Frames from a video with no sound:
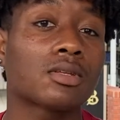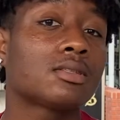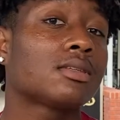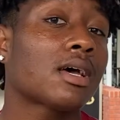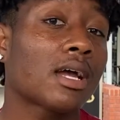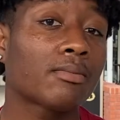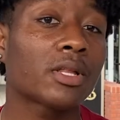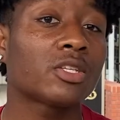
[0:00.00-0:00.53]

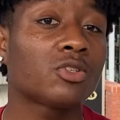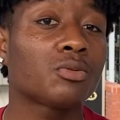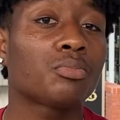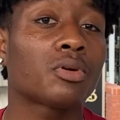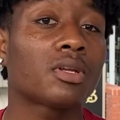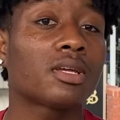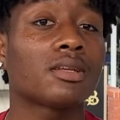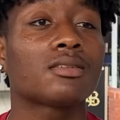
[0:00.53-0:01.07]
time that you
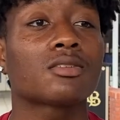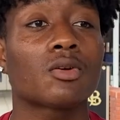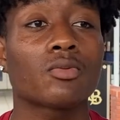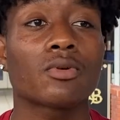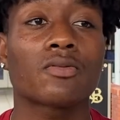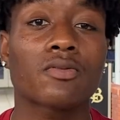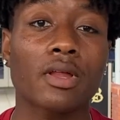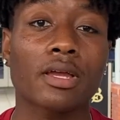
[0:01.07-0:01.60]
put in is going to
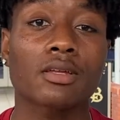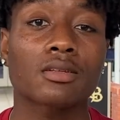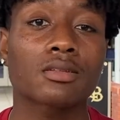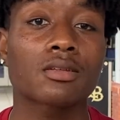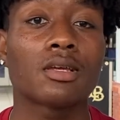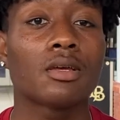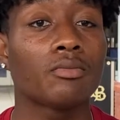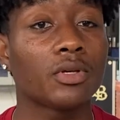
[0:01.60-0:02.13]
reflect,
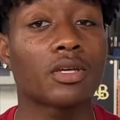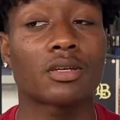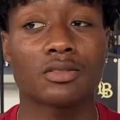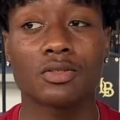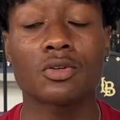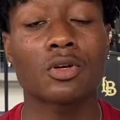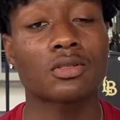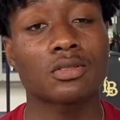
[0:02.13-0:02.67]
because
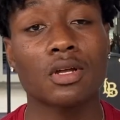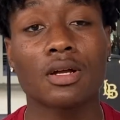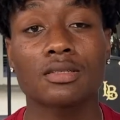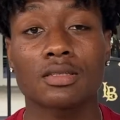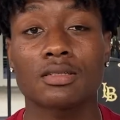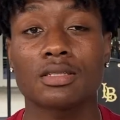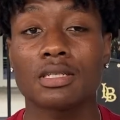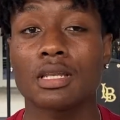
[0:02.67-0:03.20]
you're going to start to
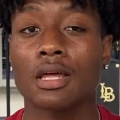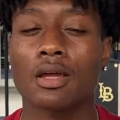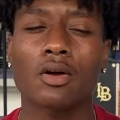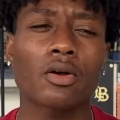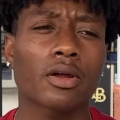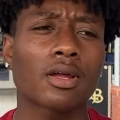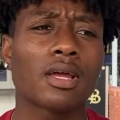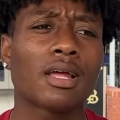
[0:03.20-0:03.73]
see okay,